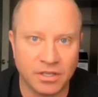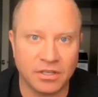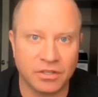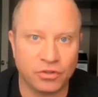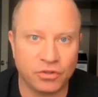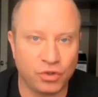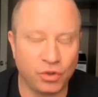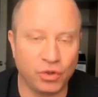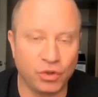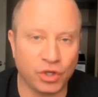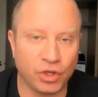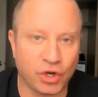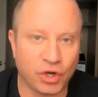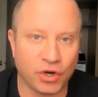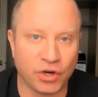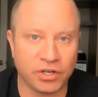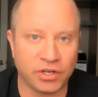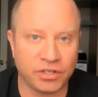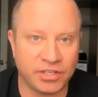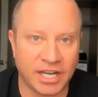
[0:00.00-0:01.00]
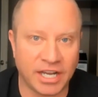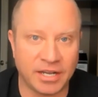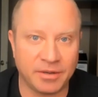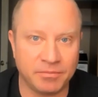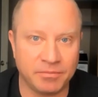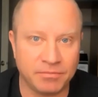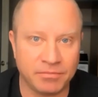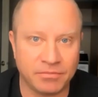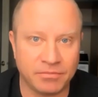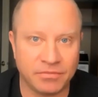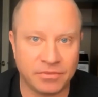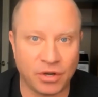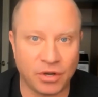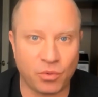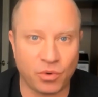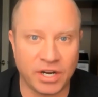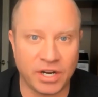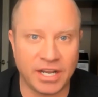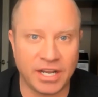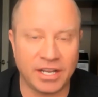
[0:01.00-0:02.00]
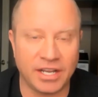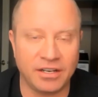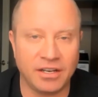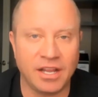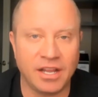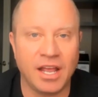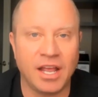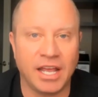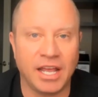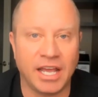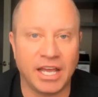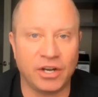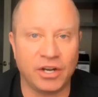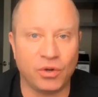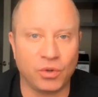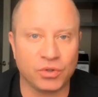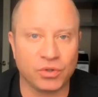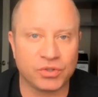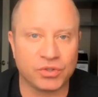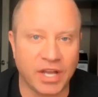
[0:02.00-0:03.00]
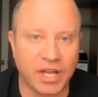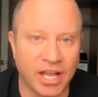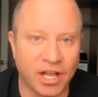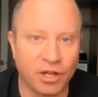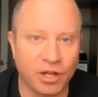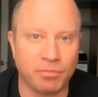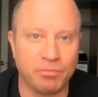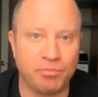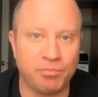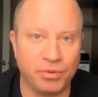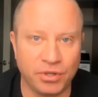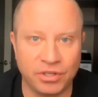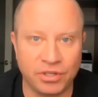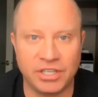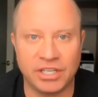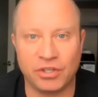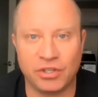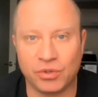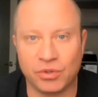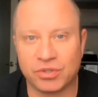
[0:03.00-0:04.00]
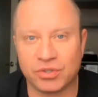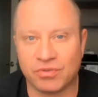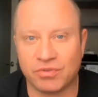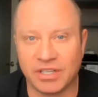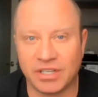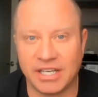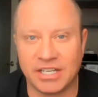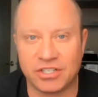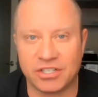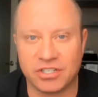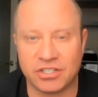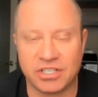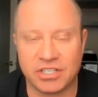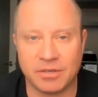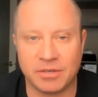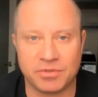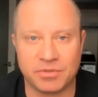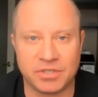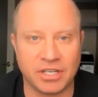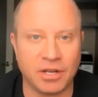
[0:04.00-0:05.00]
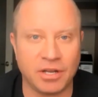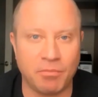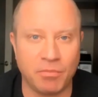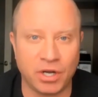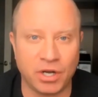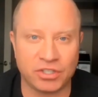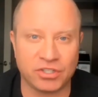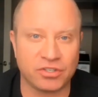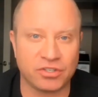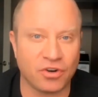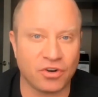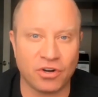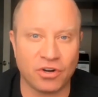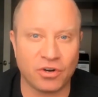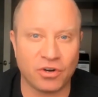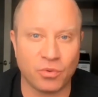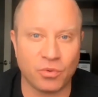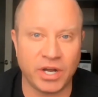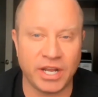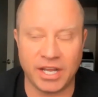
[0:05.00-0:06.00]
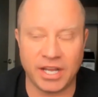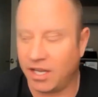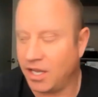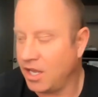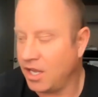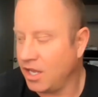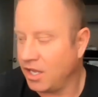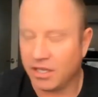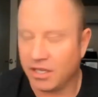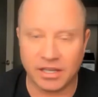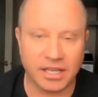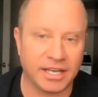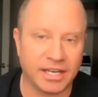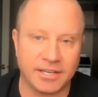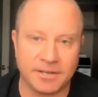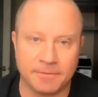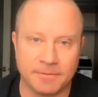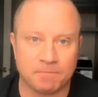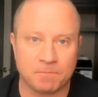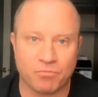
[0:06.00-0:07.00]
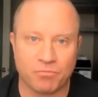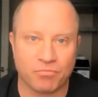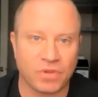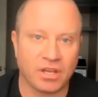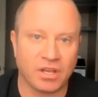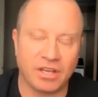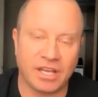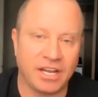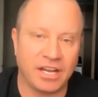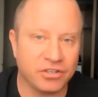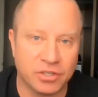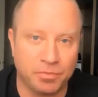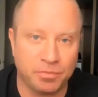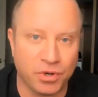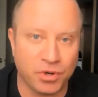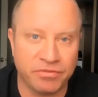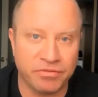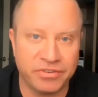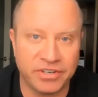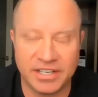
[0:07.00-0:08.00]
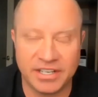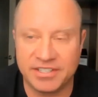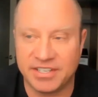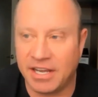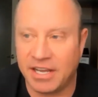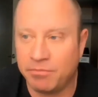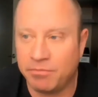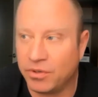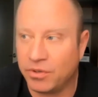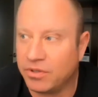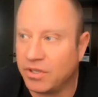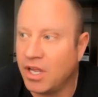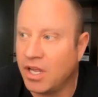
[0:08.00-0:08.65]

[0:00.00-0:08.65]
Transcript: to the current time that we're in and also help building those relationships in a much stronger way like here's a perfect example